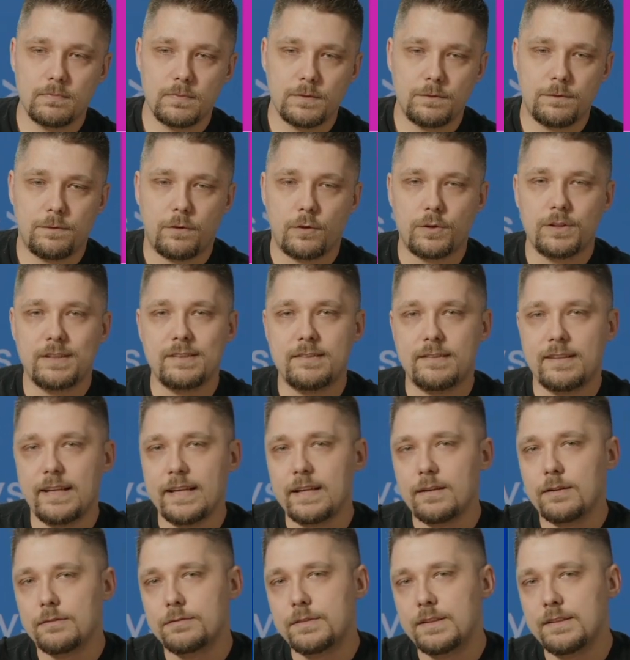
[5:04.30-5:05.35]
for the sake
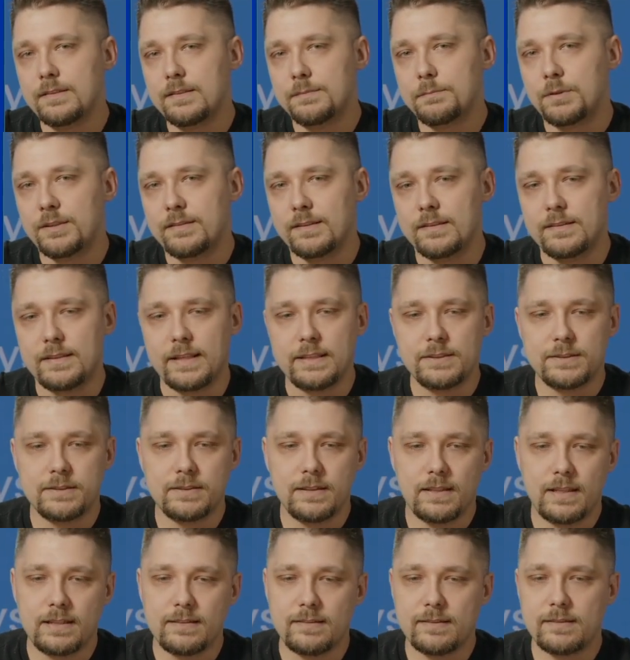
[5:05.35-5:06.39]
of this presentation,
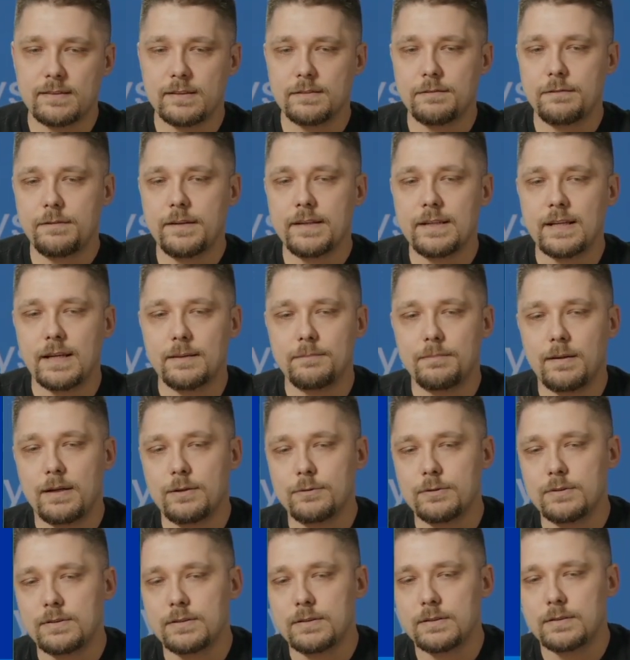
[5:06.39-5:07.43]
let's think
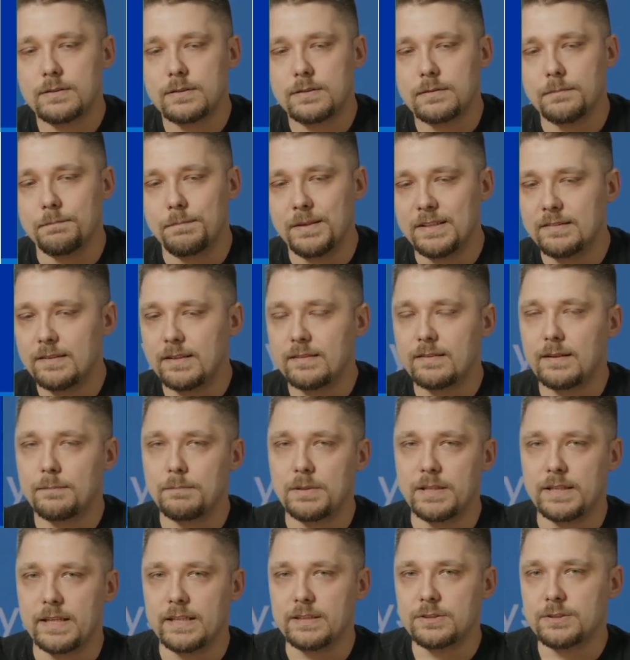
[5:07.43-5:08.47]
about business
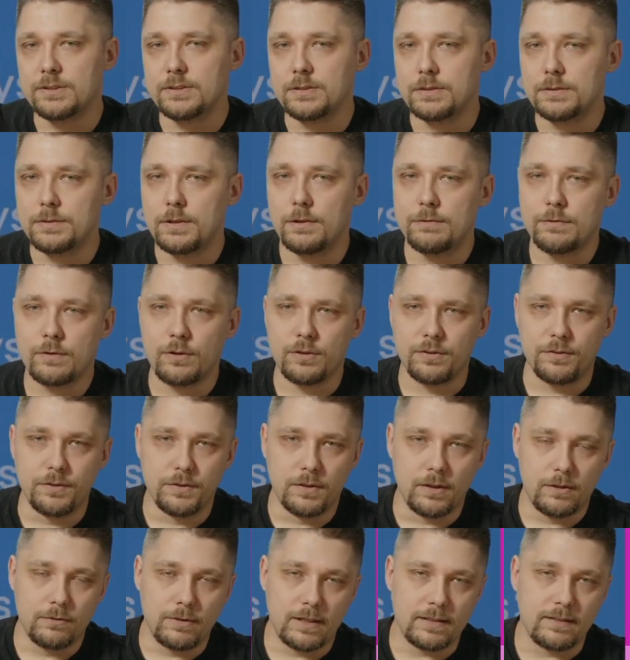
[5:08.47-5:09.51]
application. Of course, you
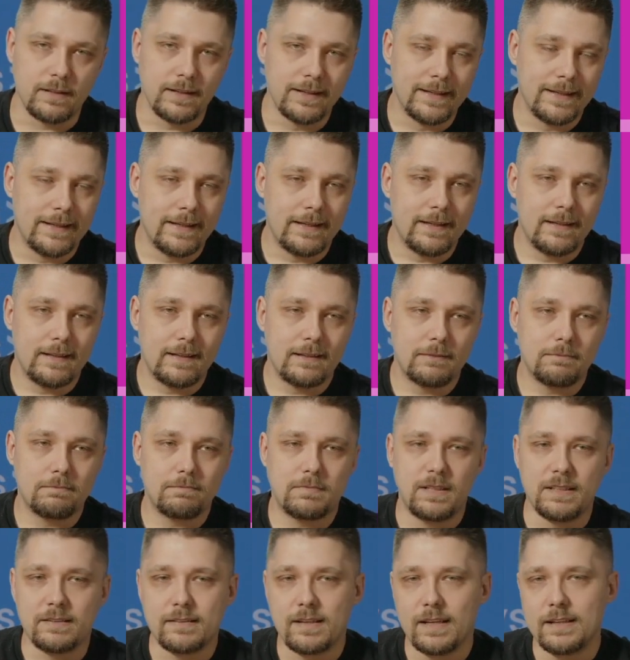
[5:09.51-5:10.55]
know that
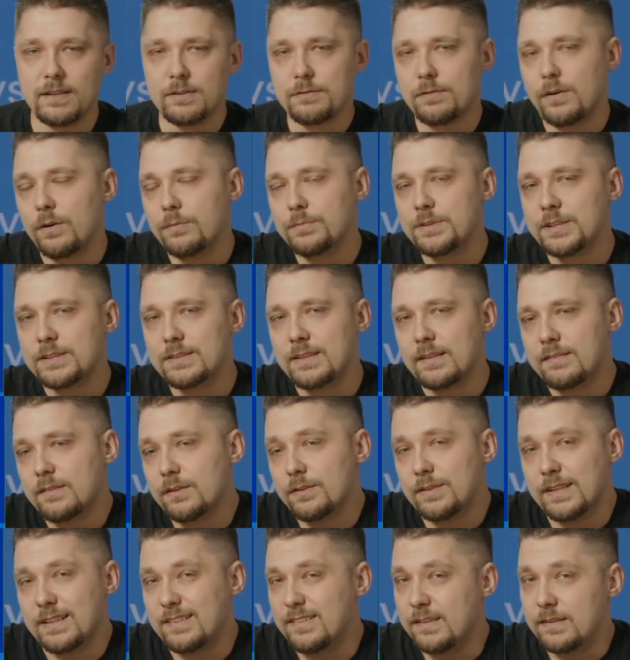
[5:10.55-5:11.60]
this kind of object does
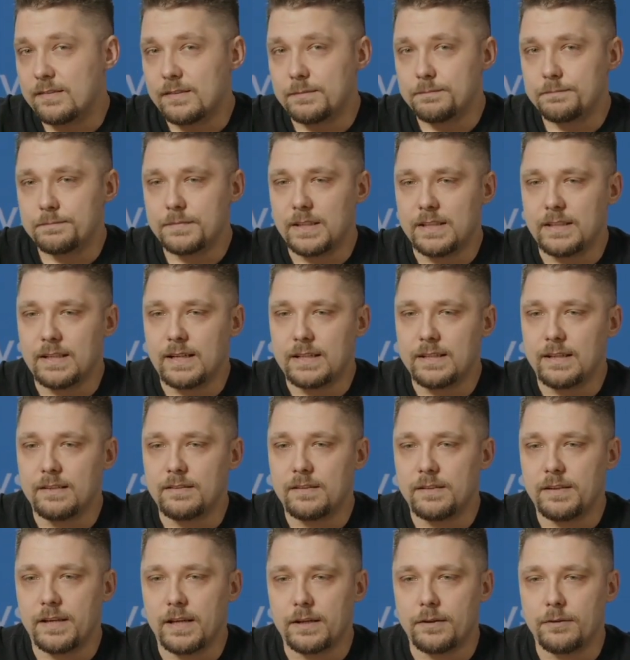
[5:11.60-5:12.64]
not exist in
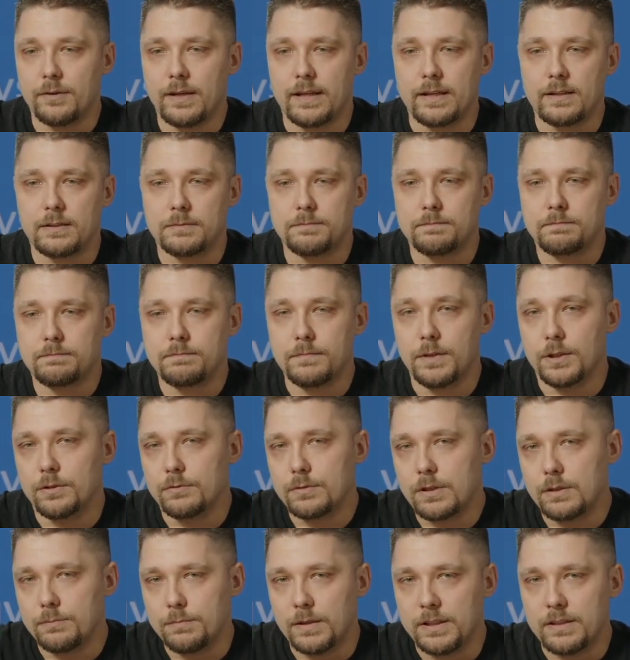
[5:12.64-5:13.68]
IdentityIQ, like,
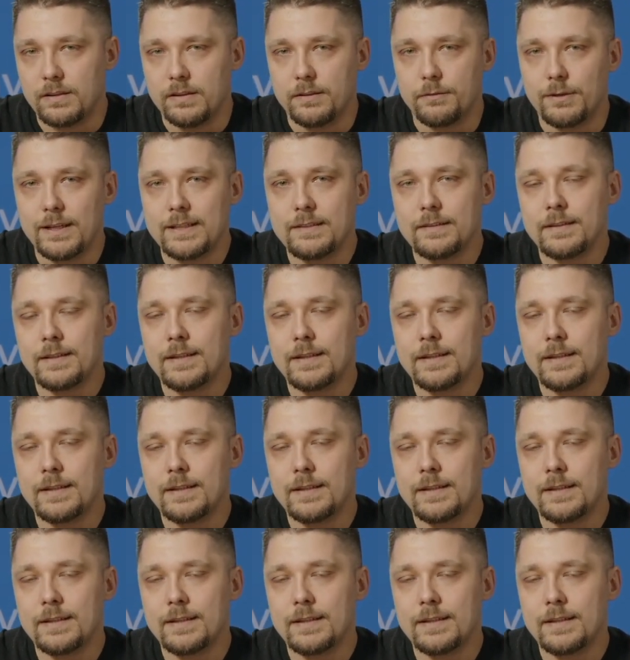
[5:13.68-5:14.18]
completely, right?